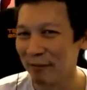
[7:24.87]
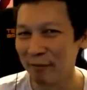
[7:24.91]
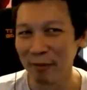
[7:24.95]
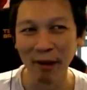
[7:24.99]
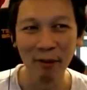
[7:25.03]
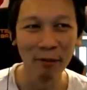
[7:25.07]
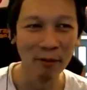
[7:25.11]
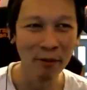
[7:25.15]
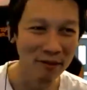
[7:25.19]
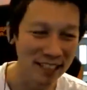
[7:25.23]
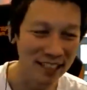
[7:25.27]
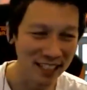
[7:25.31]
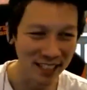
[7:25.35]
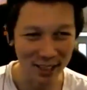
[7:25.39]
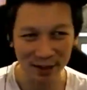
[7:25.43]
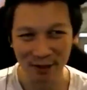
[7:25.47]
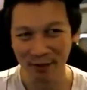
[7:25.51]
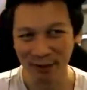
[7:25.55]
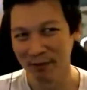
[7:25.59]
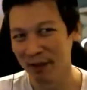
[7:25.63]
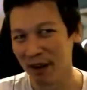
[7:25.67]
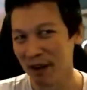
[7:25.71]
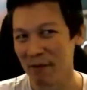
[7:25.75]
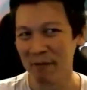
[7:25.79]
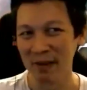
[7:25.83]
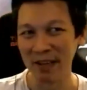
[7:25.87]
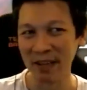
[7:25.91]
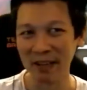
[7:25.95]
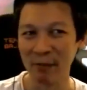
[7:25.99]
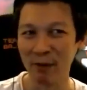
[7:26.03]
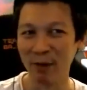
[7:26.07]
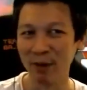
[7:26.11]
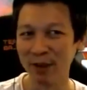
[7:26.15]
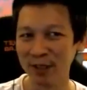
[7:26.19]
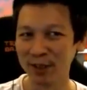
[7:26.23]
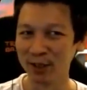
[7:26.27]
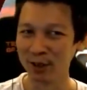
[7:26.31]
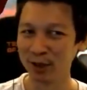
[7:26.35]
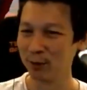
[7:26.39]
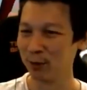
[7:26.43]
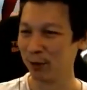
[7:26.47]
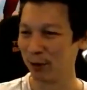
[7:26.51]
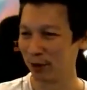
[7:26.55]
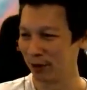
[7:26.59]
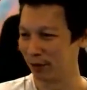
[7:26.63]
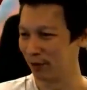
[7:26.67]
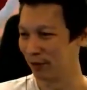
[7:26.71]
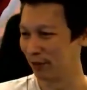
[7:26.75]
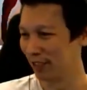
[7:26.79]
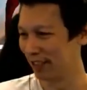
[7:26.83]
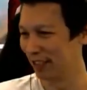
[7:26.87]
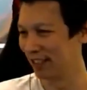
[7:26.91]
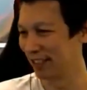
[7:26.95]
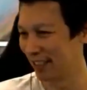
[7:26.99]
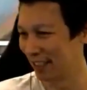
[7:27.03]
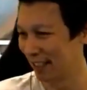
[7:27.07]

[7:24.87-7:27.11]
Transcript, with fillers: probably soup. Probably more soup or noodles or